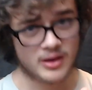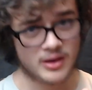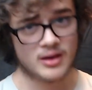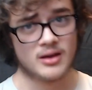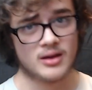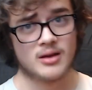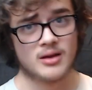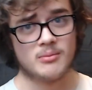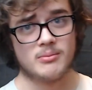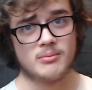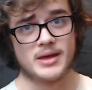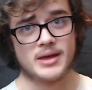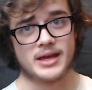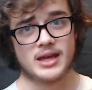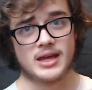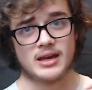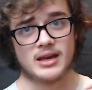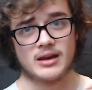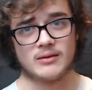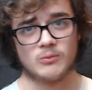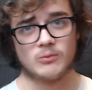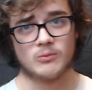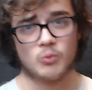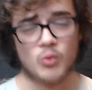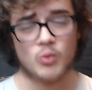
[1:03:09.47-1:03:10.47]

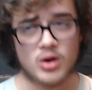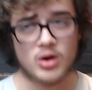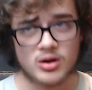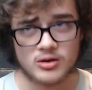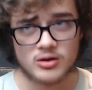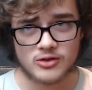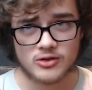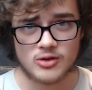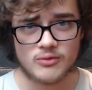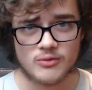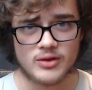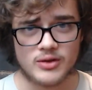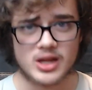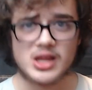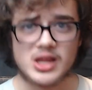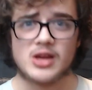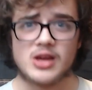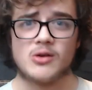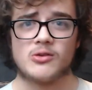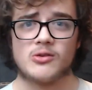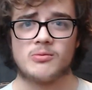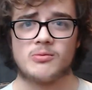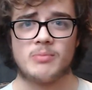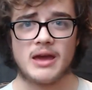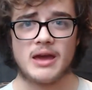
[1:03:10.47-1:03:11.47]
making 1 or 2
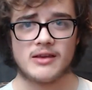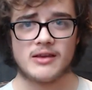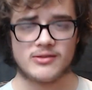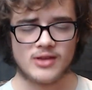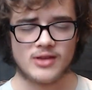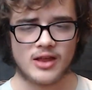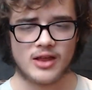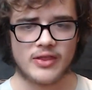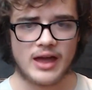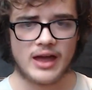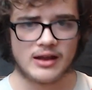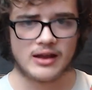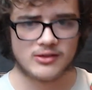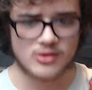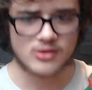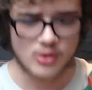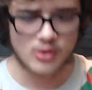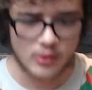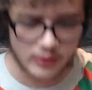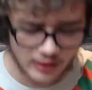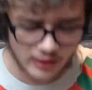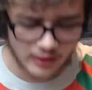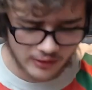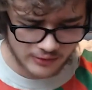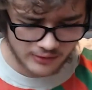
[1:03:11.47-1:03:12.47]
videos based on that too,
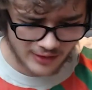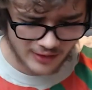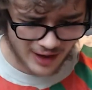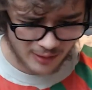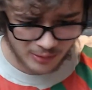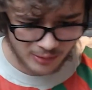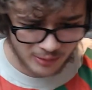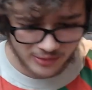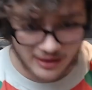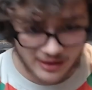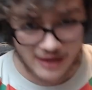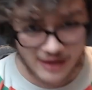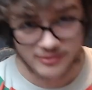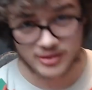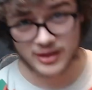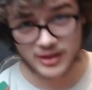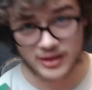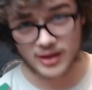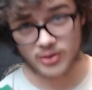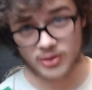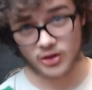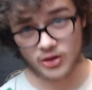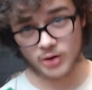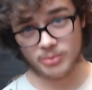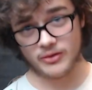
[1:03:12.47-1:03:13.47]
because I was having like a
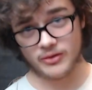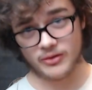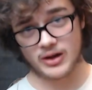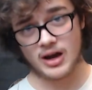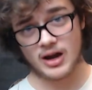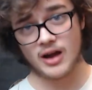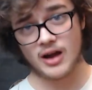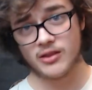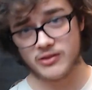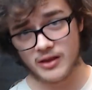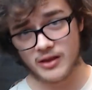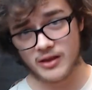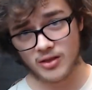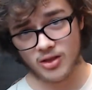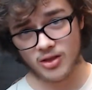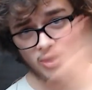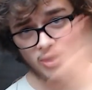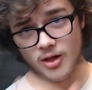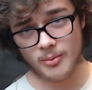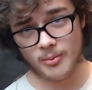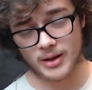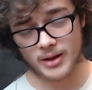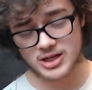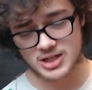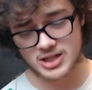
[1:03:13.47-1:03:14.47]
little bit of a content lull
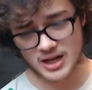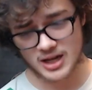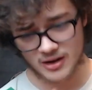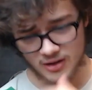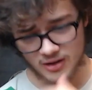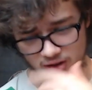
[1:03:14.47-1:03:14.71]
on my channel, and